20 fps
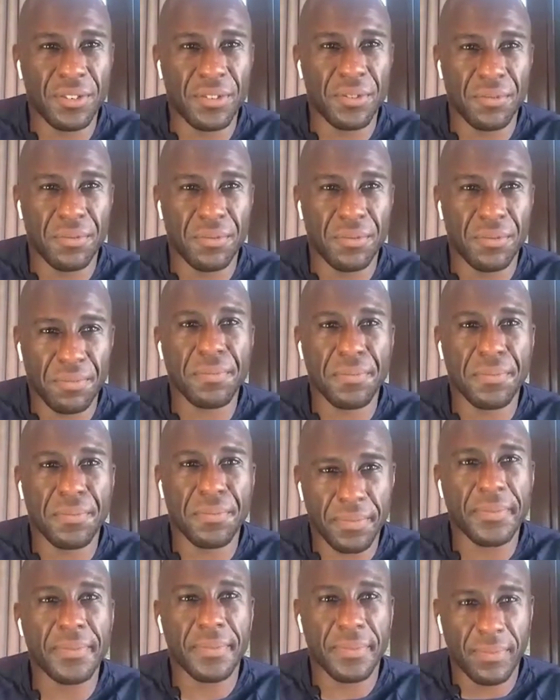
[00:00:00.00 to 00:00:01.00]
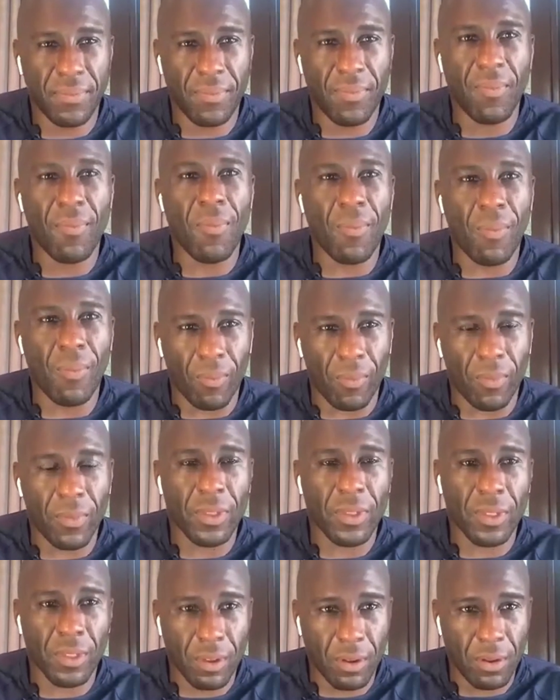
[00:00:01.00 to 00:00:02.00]
No, and that's why my faith
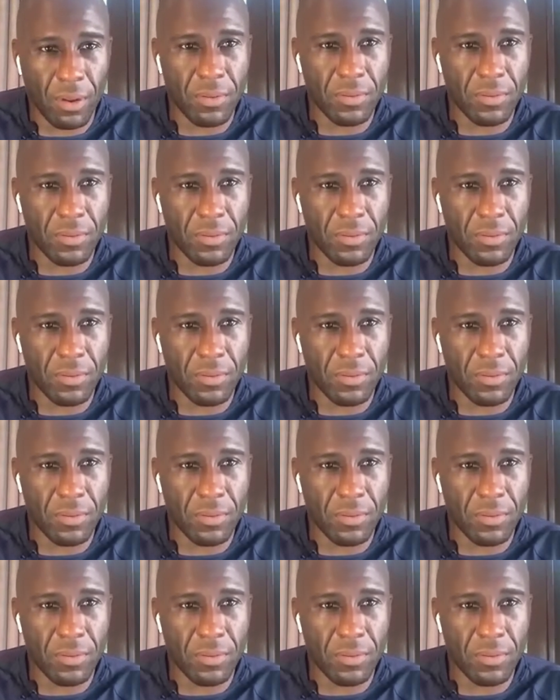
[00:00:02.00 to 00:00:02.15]
comes in.